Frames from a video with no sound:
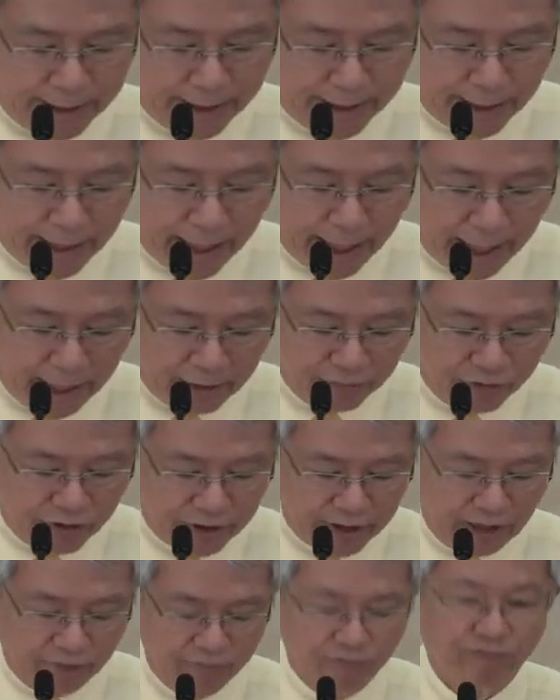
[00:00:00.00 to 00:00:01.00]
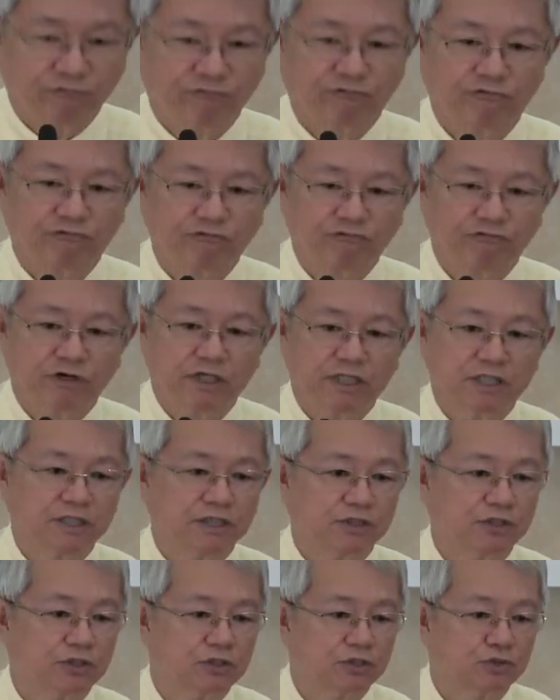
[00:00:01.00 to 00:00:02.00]
11 and
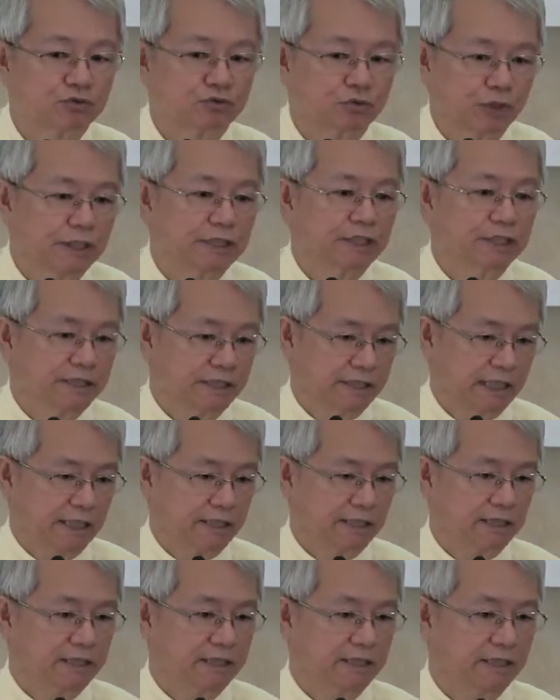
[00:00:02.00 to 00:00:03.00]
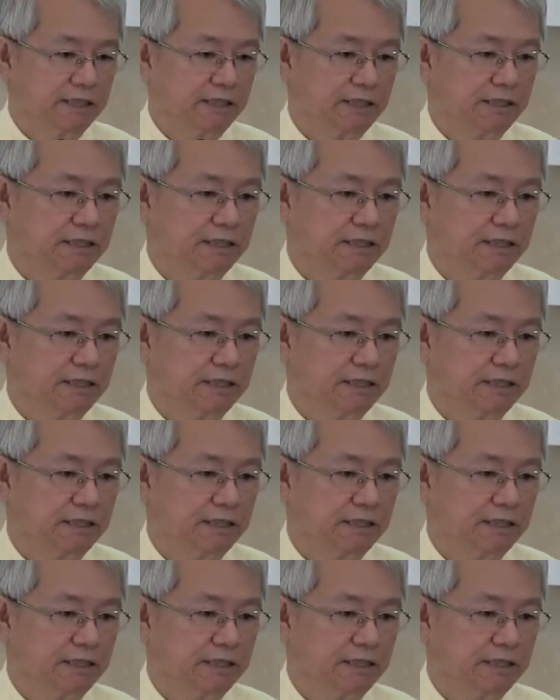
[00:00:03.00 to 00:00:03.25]
verse 26,